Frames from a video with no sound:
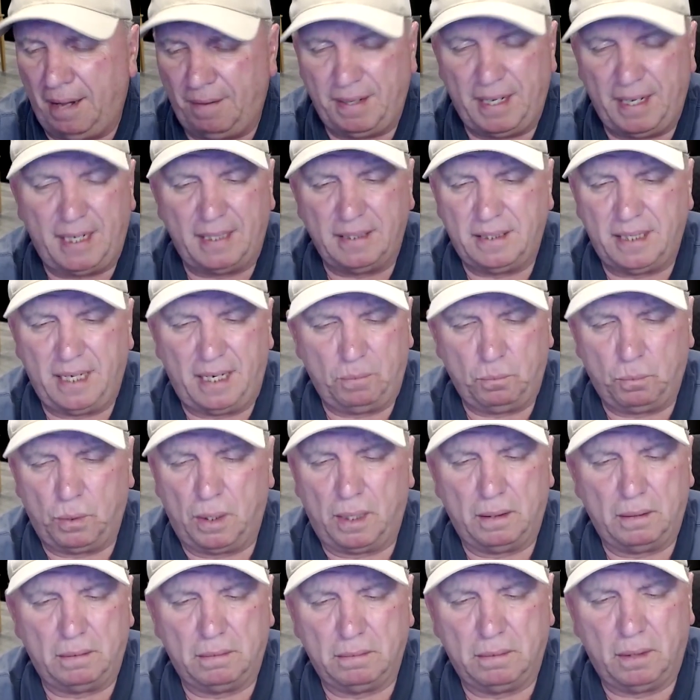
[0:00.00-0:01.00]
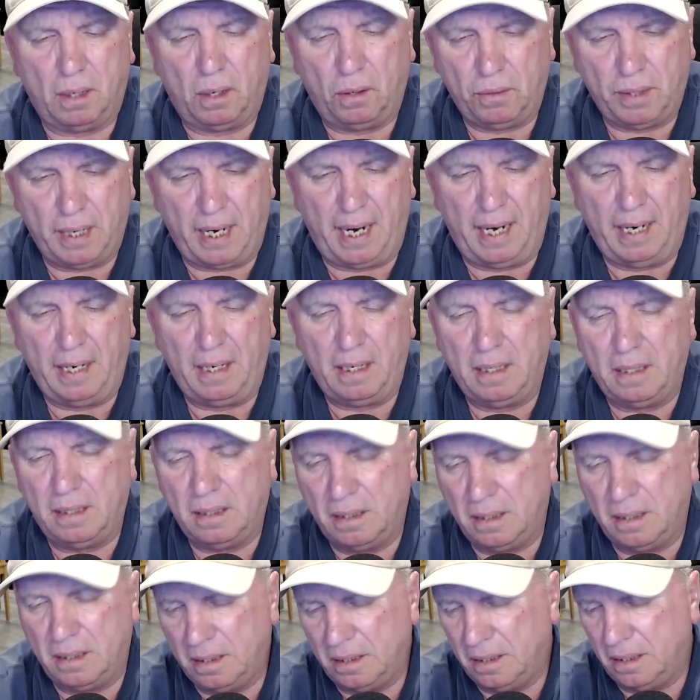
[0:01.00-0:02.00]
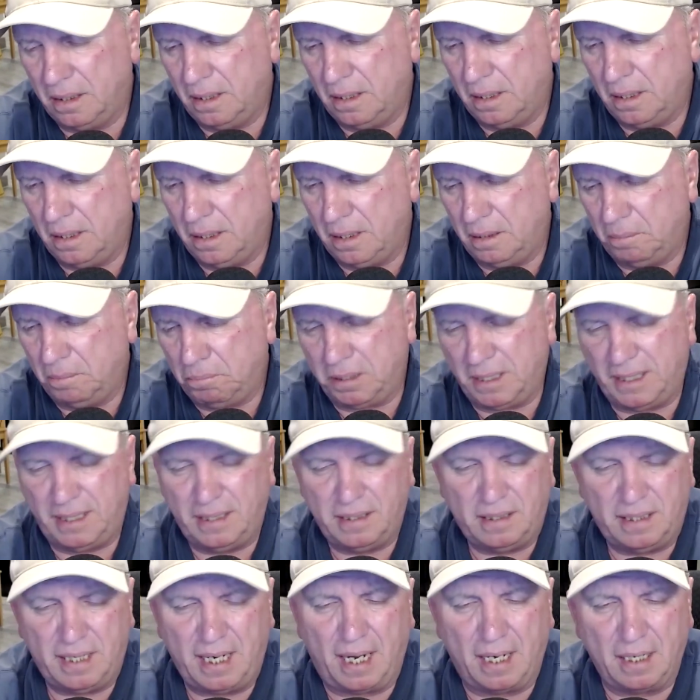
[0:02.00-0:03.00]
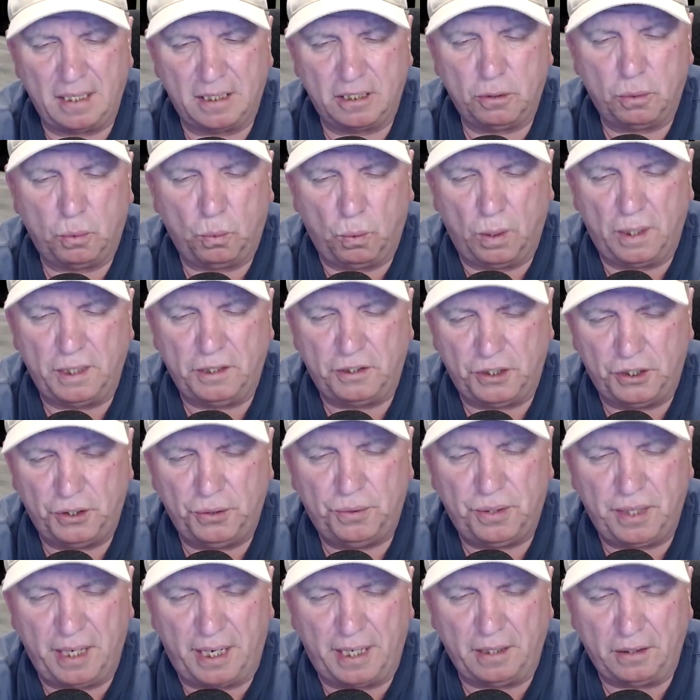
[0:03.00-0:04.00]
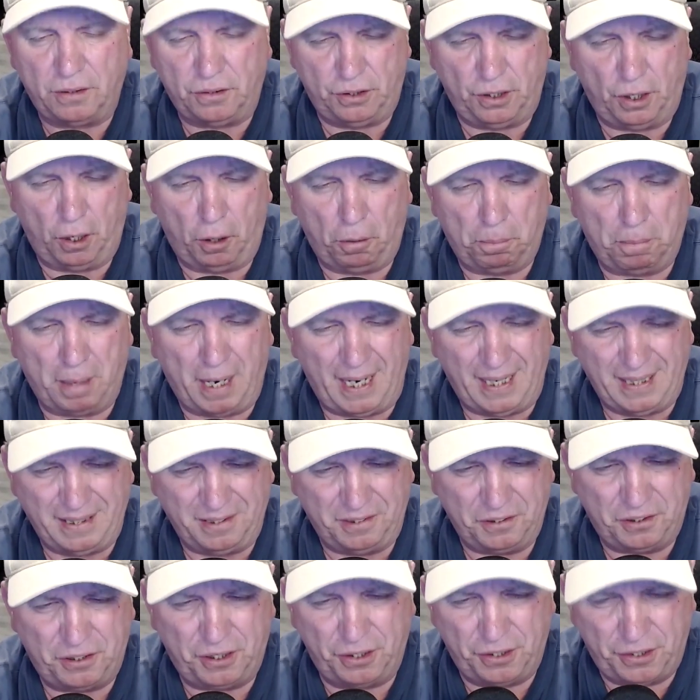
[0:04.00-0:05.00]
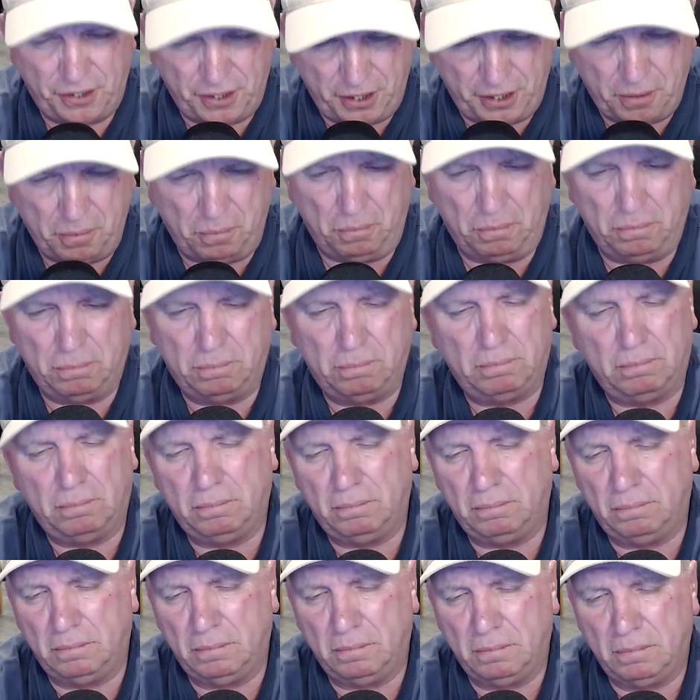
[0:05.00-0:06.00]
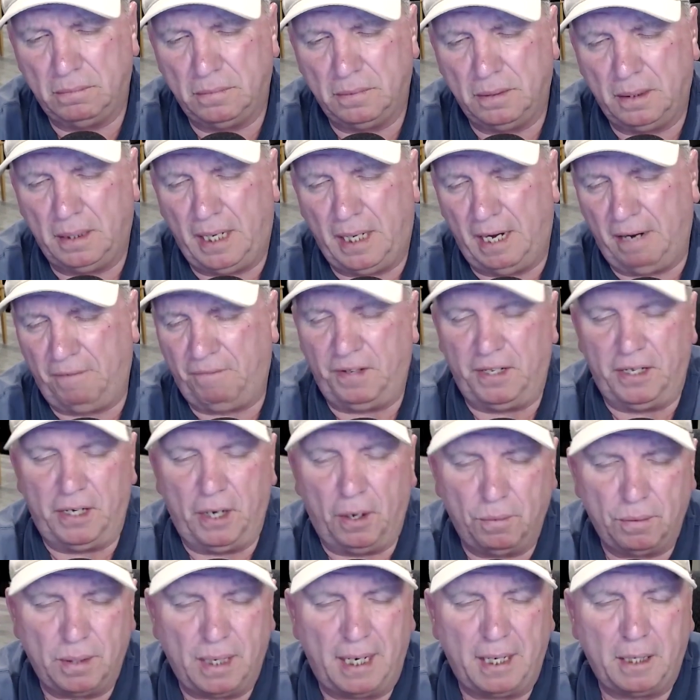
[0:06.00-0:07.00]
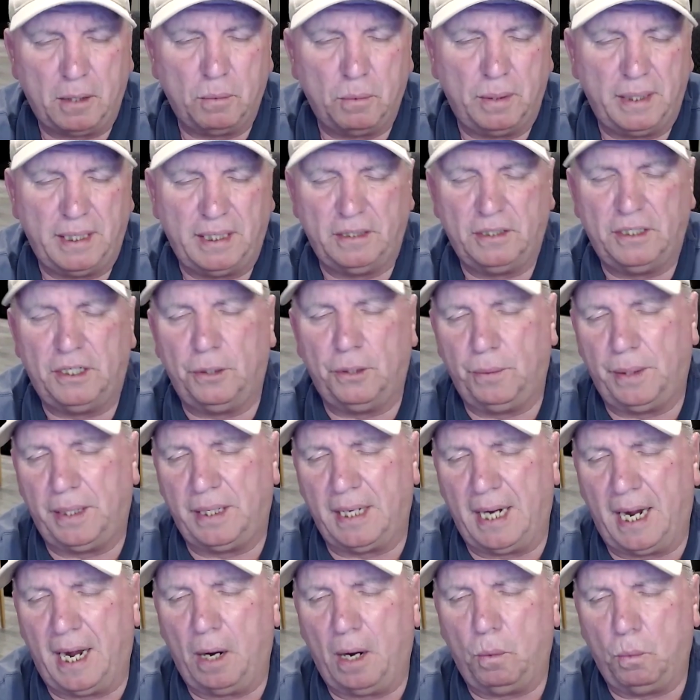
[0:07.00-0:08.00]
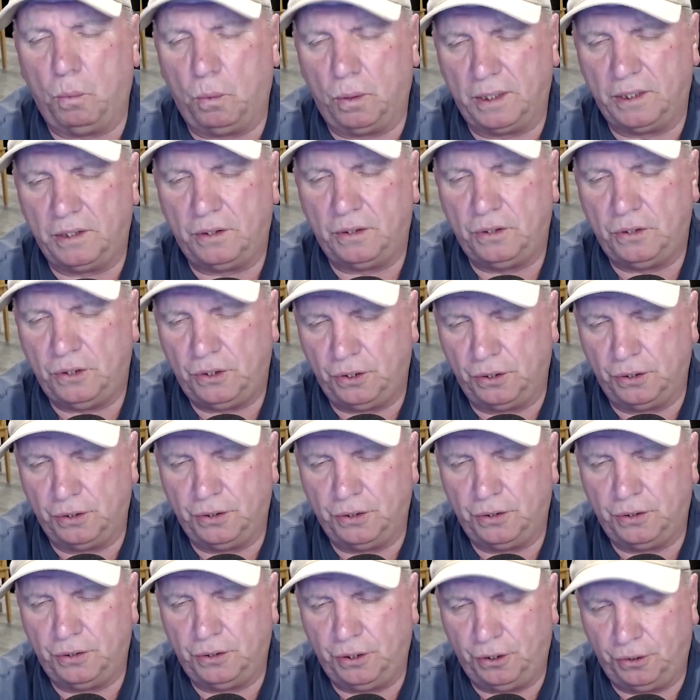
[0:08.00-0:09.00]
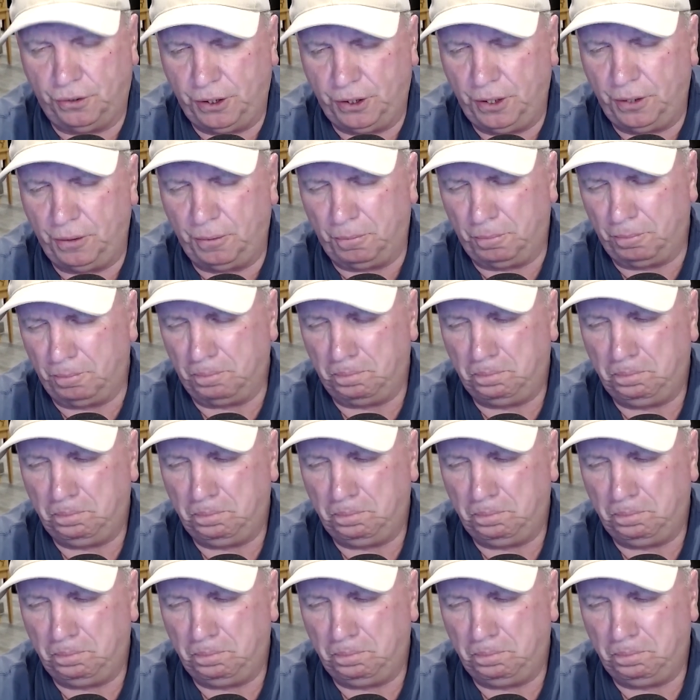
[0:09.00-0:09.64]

And then I said, Well, okay, please tell us what you think Joe Biden should do. If you don't like what he's doing now, what should you do?